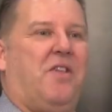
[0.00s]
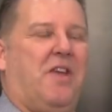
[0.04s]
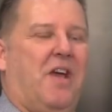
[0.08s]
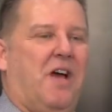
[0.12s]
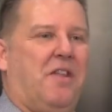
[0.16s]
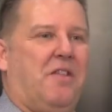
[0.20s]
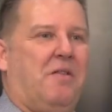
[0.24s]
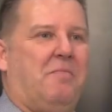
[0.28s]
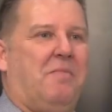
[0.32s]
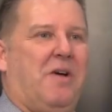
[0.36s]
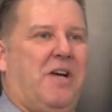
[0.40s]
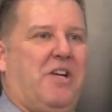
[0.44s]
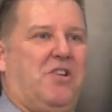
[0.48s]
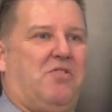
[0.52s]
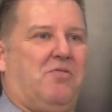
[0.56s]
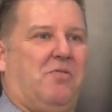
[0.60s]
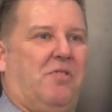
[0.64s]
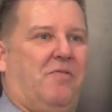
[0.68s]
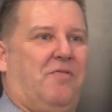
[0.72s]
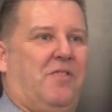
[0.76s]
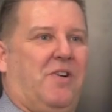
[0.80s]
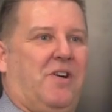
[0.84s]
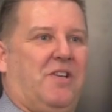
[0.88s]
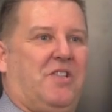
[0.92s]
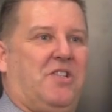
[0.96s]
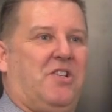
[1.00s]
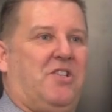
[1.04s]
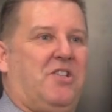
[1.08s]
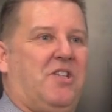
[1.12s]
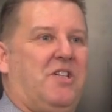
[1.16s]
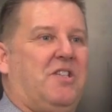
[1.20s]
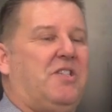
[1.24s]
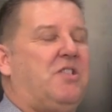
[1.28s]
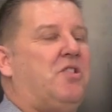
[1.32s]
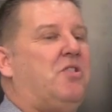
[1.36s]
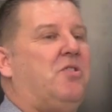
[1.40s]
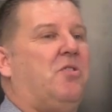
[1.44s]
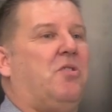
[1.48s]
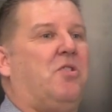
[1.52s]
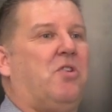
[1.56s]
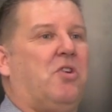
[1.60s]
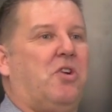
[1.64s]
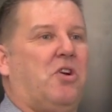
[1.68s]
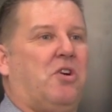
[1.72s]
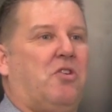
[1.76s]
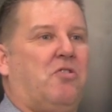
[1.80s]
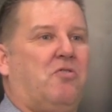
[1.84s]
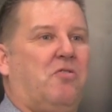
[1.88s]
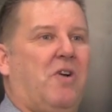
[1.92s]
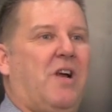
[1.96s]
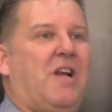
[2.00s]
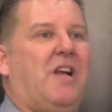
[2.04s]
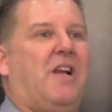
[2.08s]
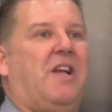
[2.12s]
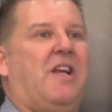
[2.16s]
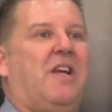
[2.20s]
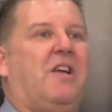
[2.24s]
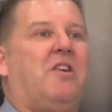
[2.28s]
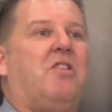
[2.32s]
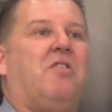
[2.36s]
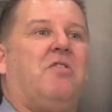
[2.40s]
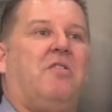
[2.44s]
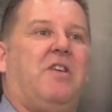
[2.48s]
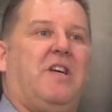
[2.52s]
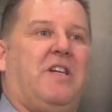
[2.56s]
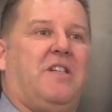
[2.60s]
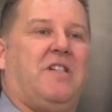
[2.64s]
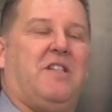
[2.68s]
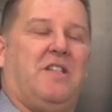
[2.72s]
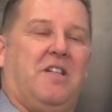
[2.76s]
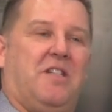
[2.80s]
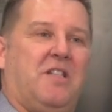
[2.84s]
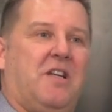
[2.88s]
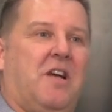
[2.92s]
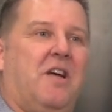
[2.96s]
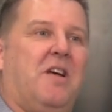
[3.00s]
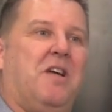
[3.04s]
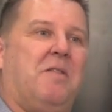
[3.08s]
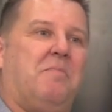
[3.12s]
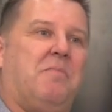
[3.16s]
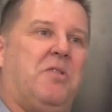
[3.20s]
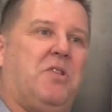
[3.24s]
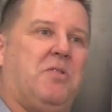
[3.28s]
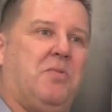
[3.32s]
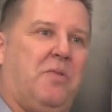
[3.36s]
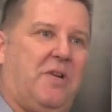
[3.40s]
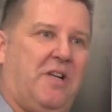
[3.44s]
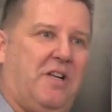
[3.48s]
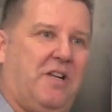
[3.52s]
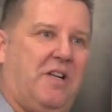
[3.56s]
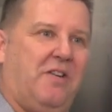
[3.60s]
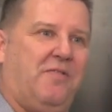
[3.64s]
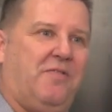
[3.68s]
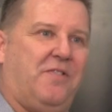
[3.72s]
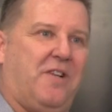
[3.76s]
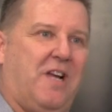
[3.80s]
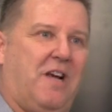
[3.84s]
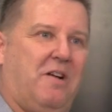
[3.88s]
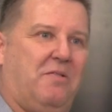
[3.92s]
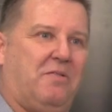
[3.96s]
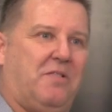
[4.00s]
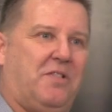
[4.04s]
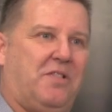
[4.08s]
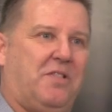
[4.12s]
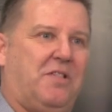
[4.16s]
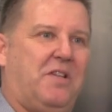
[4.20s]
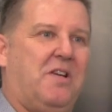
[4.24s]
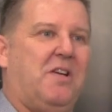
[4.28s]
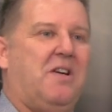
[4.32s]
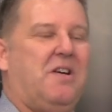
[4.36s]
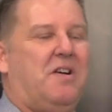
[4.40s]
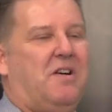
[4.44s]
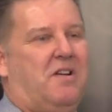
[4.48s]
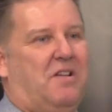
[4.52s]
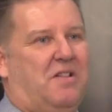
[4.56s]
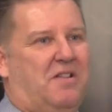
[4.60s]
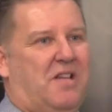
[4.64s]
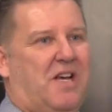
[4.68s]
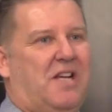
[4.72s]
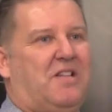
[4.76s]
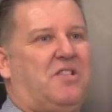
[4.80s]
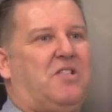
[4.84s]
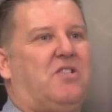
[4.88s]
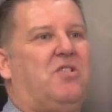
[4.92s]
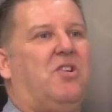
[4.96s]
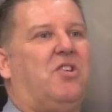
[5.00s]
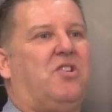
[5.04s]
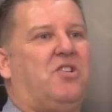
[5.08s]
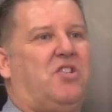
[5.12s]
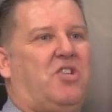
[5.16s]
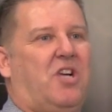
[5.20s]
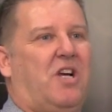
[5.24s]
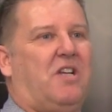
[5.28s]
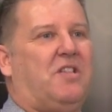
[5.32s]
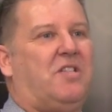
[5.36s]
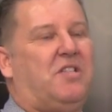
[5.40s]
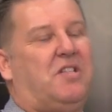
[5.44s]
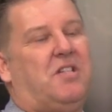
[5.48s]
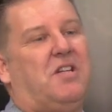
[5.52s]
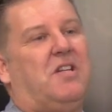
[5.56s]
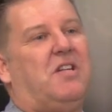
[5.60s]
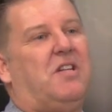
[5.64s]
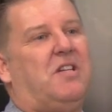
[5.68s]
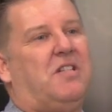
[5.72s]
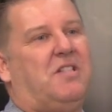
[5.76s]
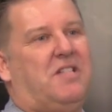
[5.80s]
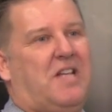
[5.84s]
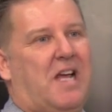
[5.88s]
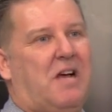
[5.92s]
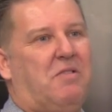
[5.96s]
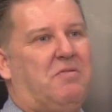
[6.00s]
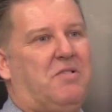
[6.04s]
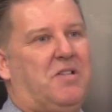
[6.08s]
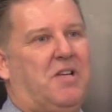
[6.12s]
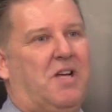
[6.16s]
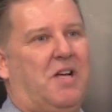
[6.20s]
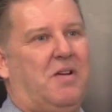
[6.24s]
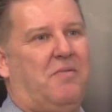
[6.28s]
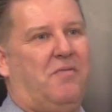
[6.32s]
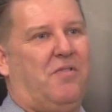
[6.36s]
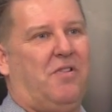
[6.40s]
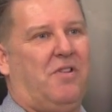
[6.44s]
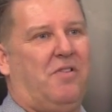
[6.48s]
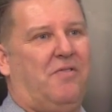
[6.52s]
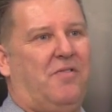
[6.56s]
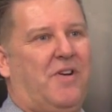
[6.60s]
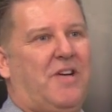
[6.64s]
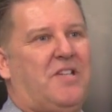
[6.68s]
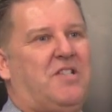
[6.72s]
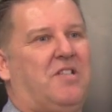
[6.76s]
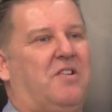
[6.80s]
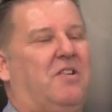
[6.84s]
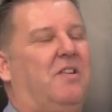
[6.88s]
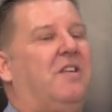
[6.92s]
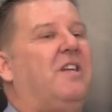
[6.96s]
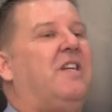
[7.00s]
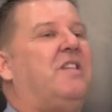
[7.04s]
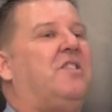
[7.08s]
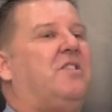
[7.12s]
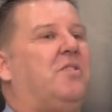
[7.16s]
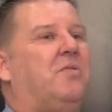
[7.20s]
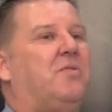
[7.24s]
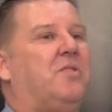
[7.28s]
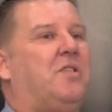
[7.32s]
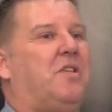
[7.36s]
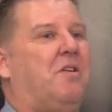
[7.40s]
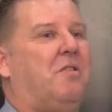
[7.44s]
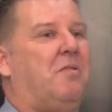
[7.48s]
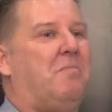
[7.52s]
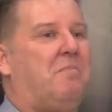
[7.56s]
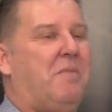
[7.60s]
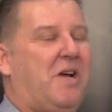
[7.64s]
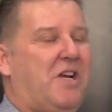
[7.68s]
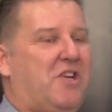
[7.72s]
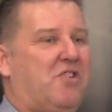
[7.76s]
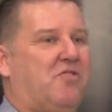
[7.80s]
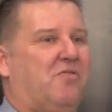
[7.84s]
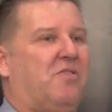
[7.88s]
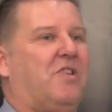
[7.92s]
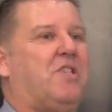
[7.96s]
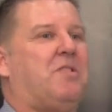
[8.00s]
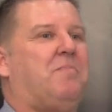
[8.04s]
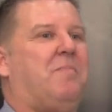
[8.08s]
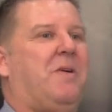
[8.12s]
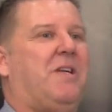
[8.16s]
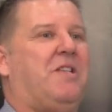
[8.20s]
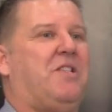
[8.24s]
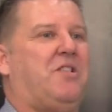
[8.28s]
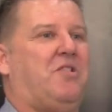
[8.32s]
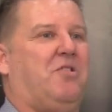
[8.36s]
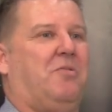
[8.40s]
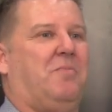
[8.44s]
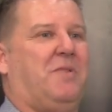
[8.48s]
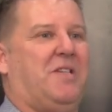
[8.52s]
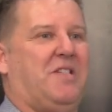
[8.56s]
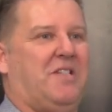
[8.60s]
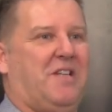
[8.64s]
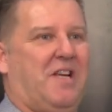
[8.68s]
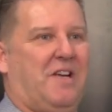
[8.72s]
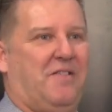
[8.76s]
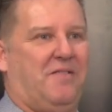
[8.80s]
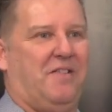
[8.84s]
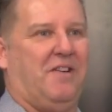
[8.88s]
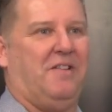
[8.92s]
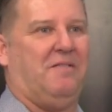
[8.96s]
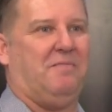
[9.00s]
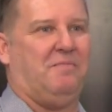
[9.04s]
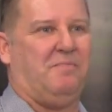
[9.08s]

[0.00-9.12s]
The other major advantage is you're going to greatly increase the time between lift outs. That's not just downtime for the vessel, it's also a major expense you'll be saving.